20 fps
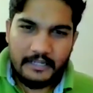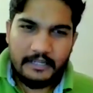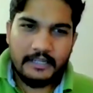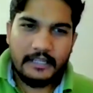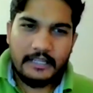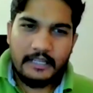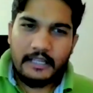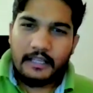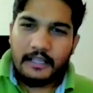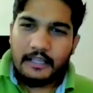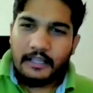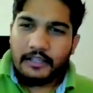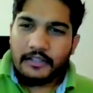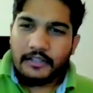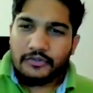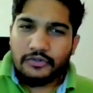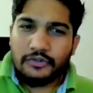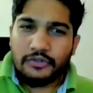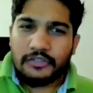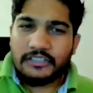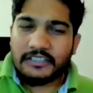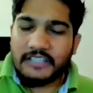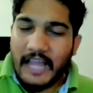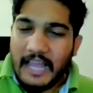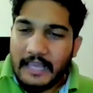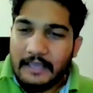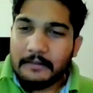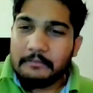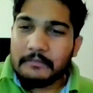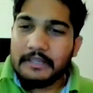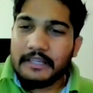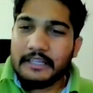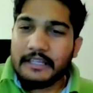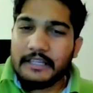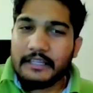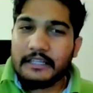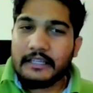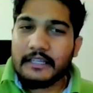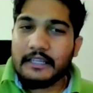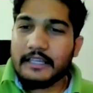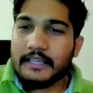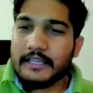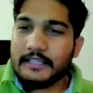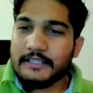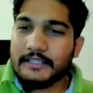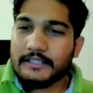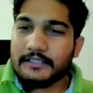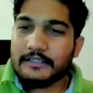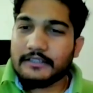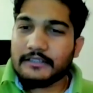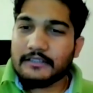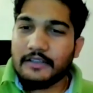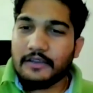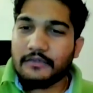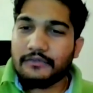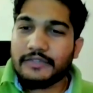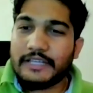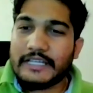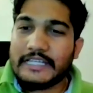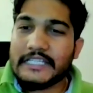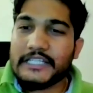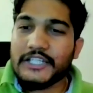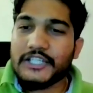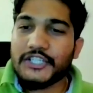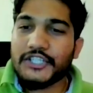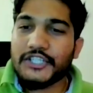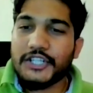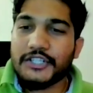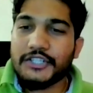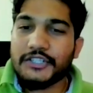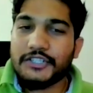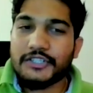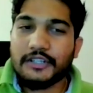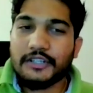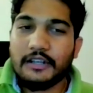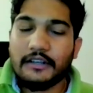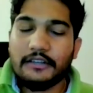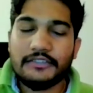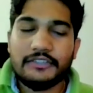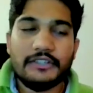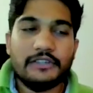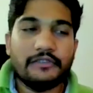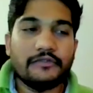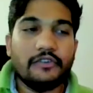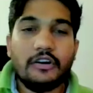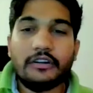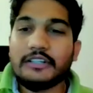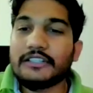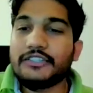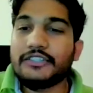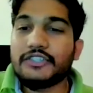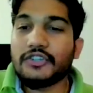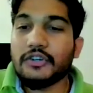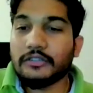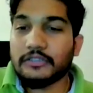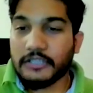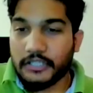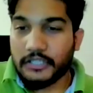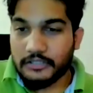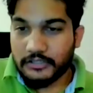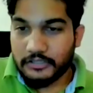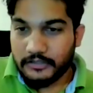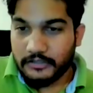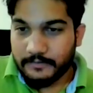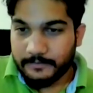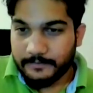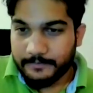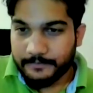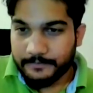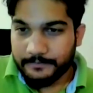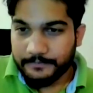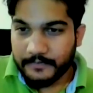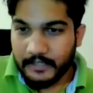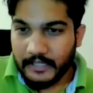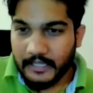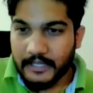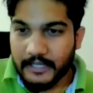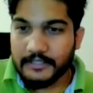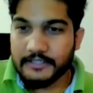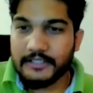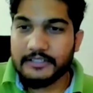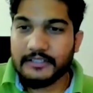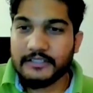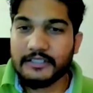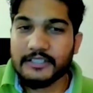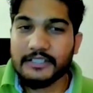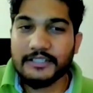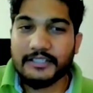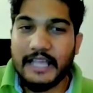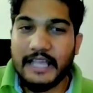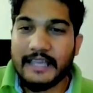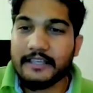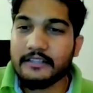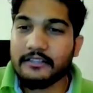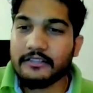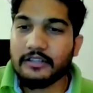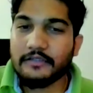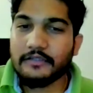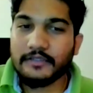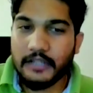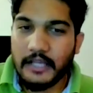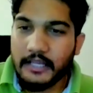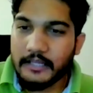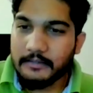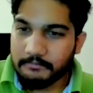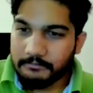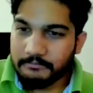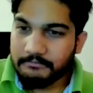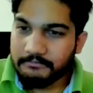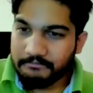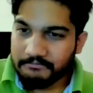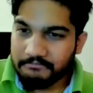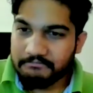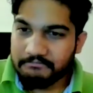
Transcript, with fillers: right? So right. timing is very essential. See, what is Jyotish? It is the science of time.